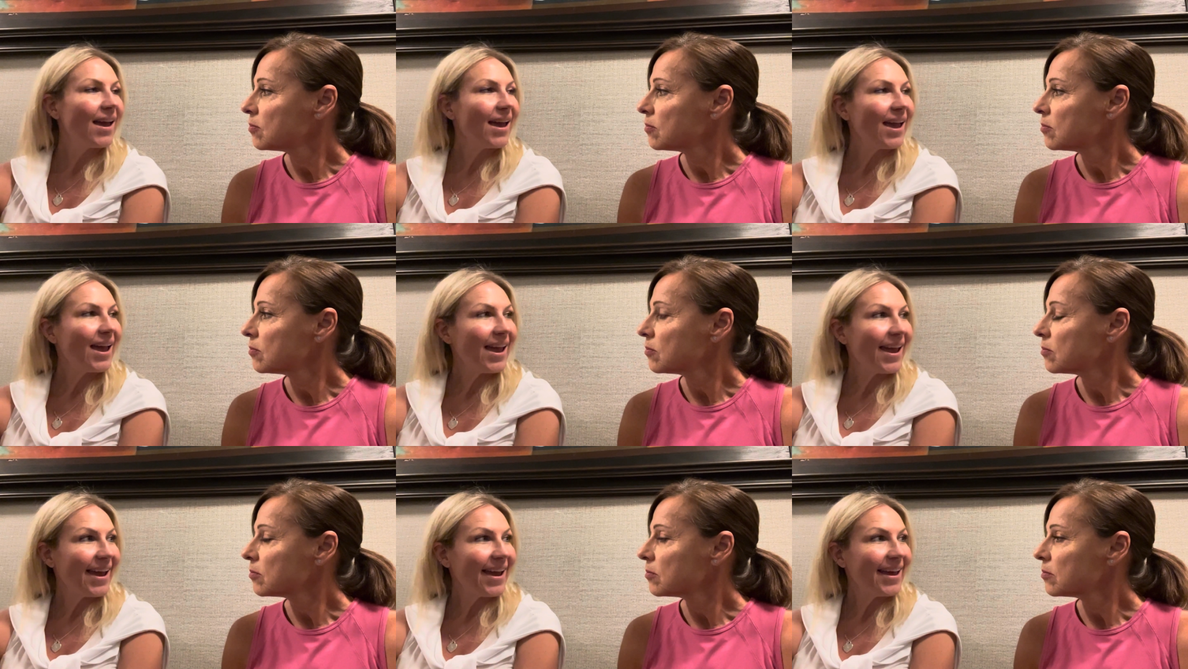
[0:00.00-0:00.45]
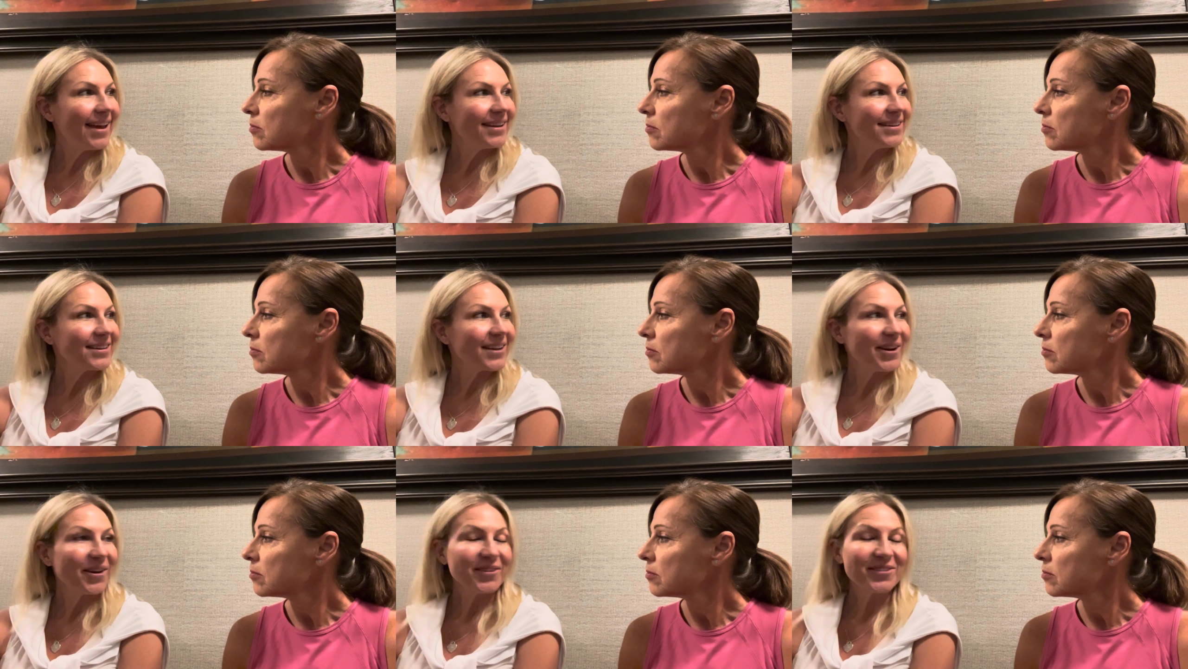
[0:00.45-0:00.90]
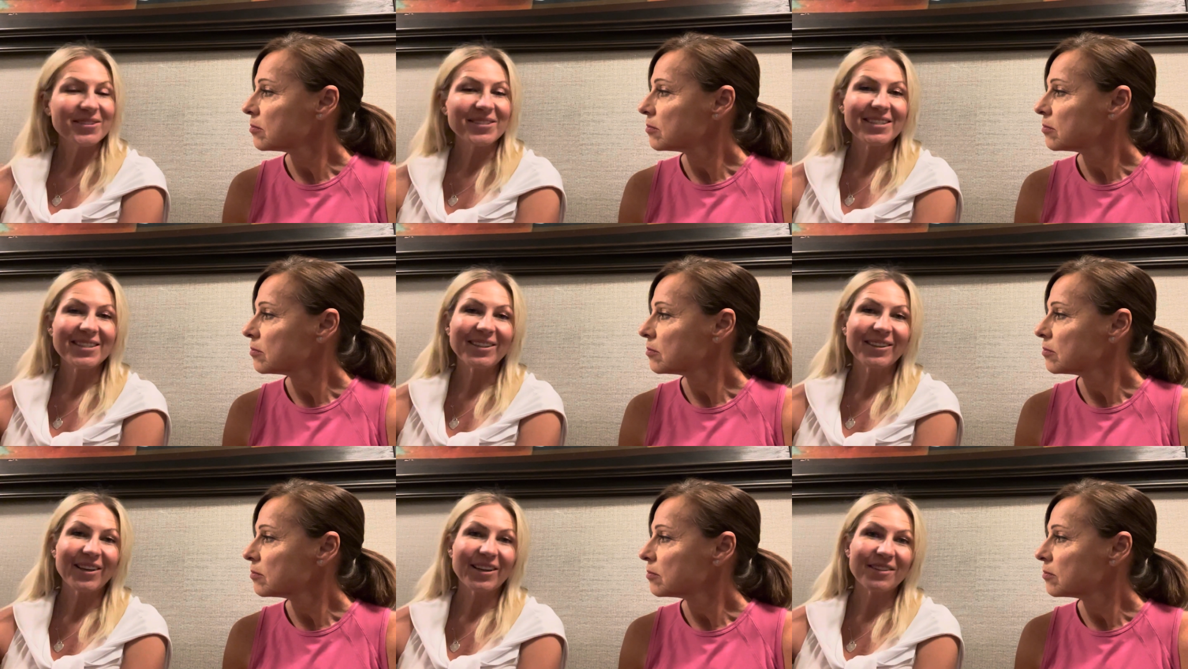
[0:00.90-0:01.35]
Speaker 1: And I also
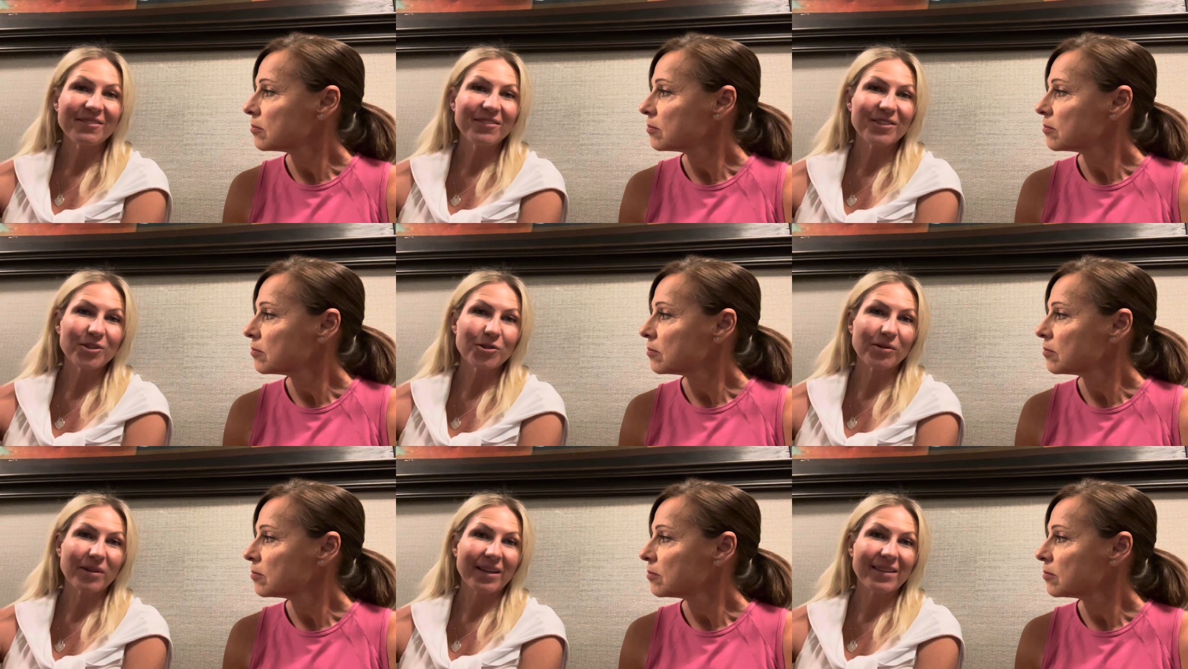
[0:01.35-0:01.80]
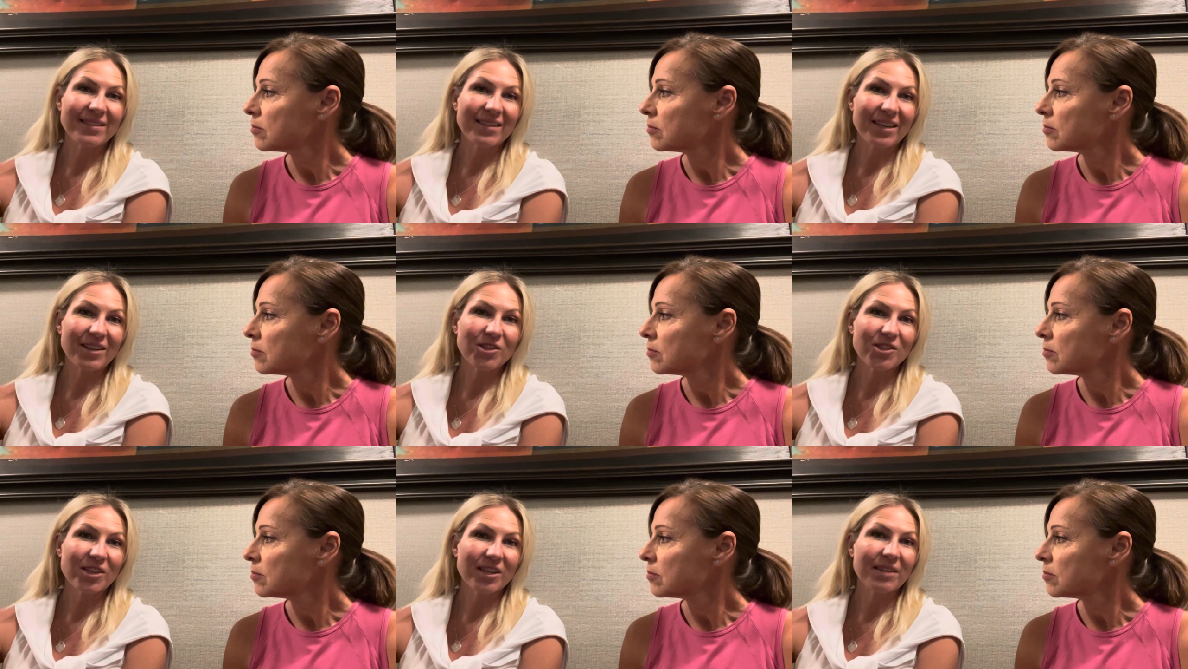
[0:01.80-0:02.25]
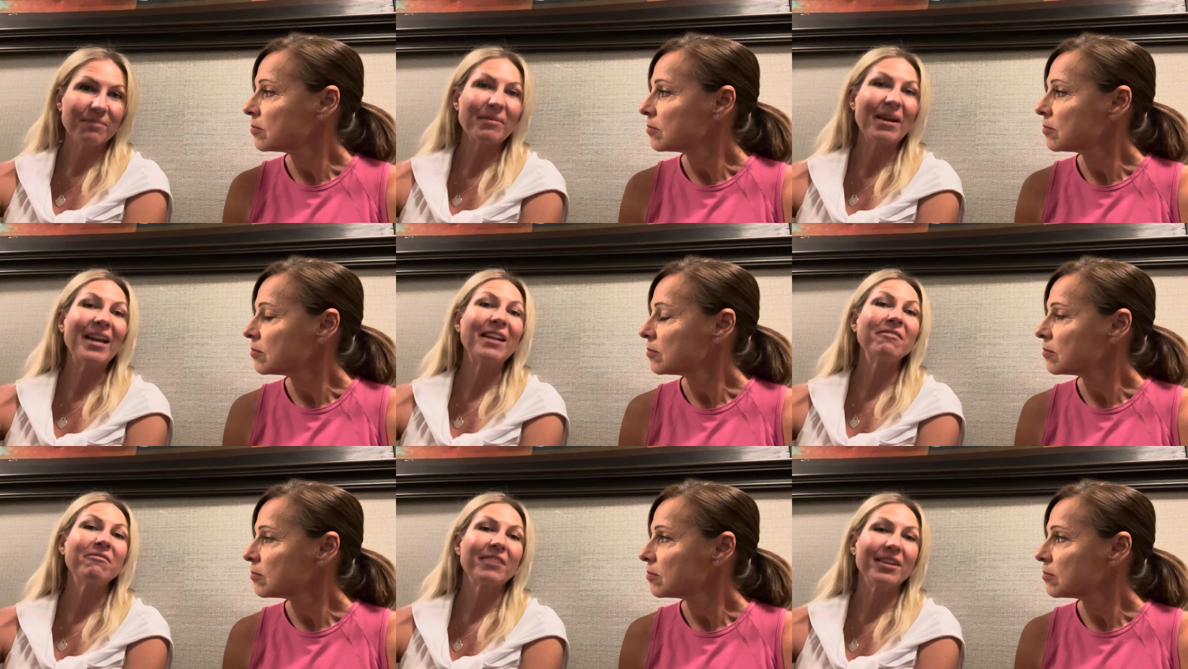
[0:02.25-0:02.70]
did a lot of visualization,
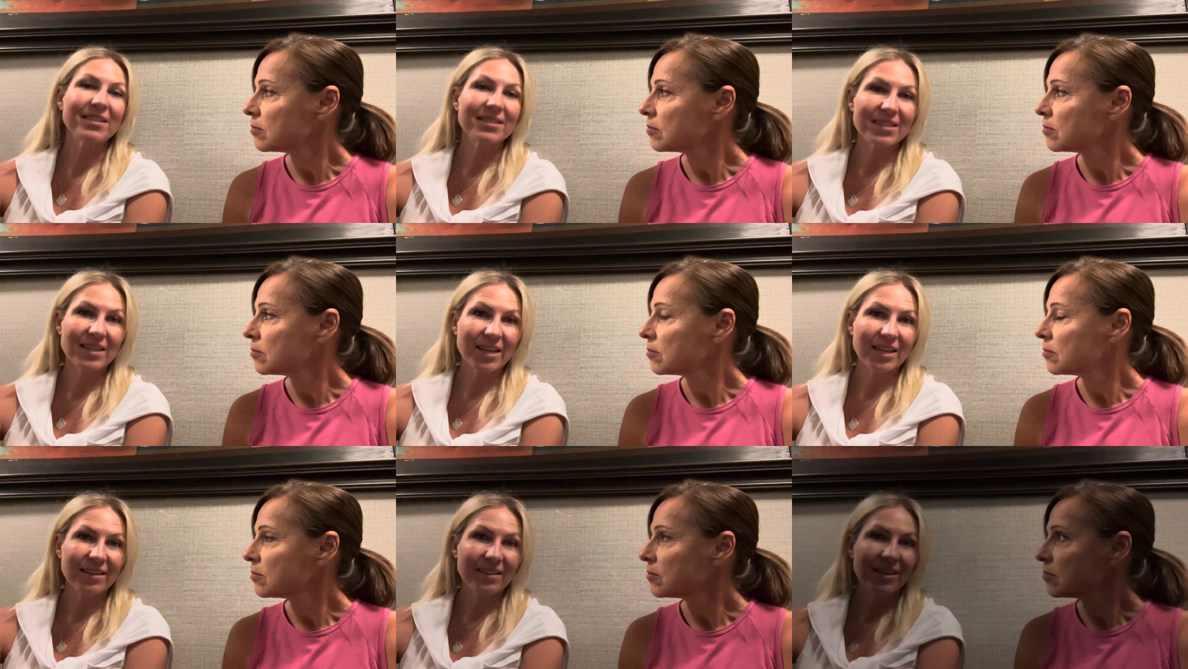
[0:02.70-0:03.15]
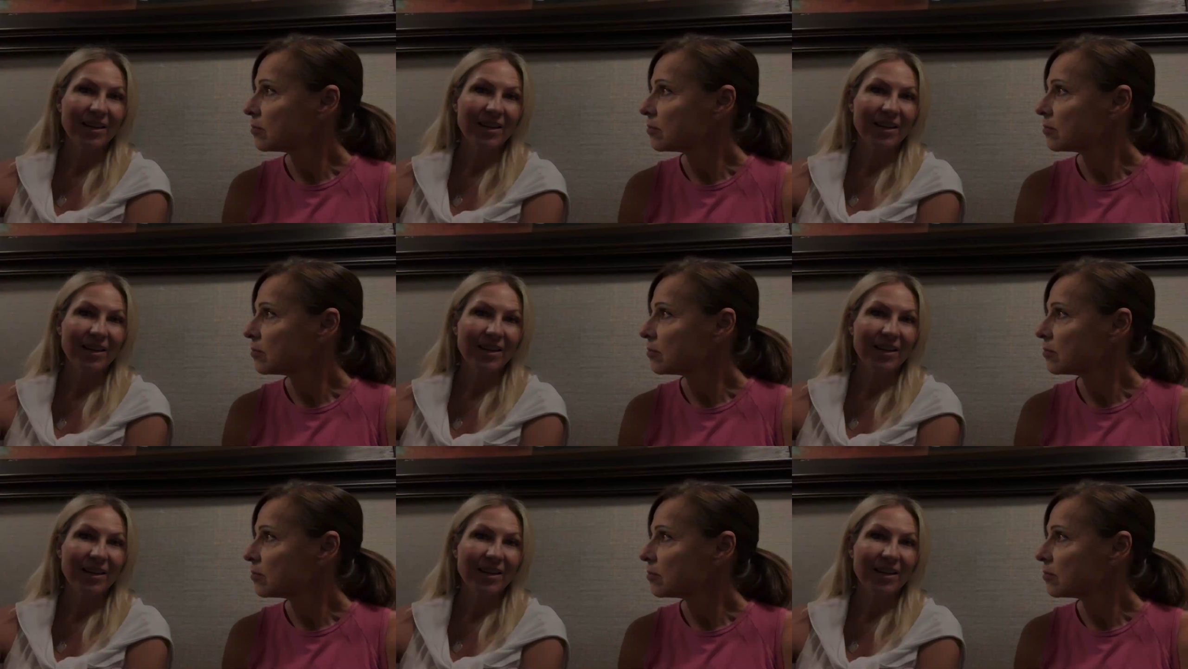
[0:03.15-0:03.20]
manifesting,